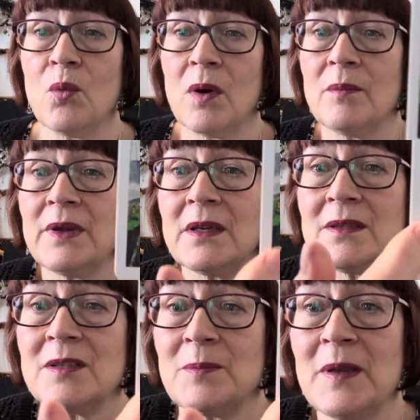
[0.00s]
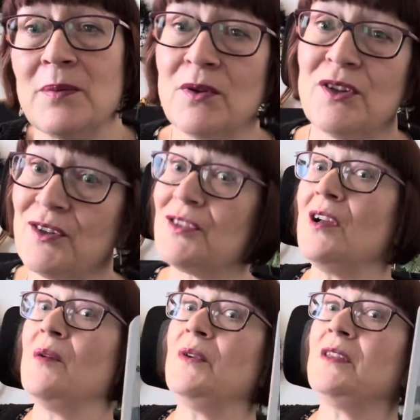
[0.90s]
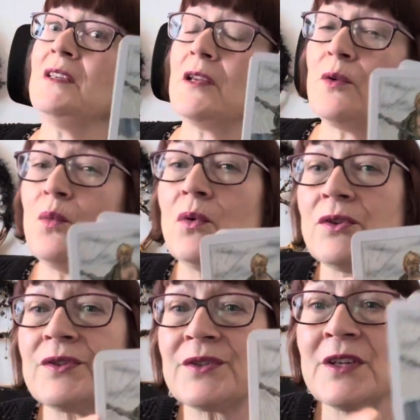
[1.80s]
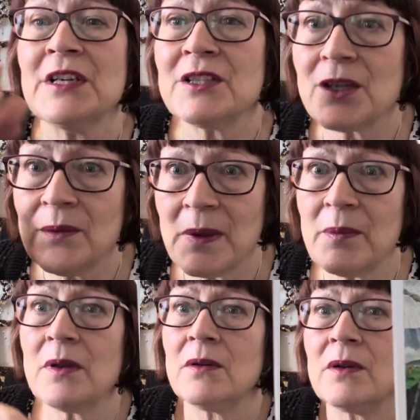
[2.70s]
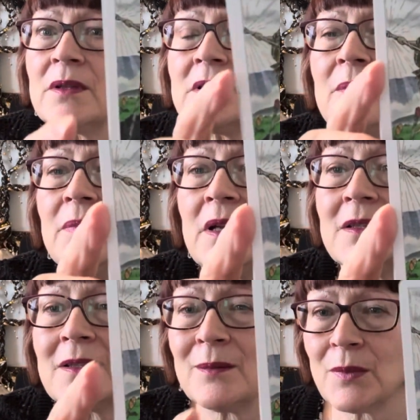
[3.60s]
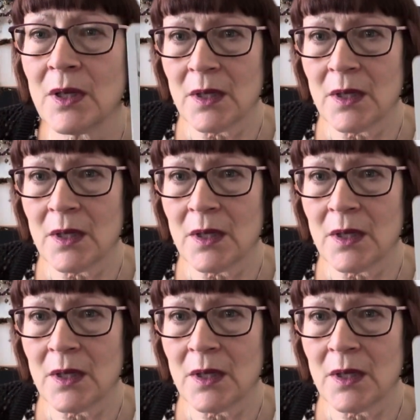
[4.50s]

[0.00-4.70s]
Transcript: one because there's people on the other side with these other ones. So remember, look at the symbolism.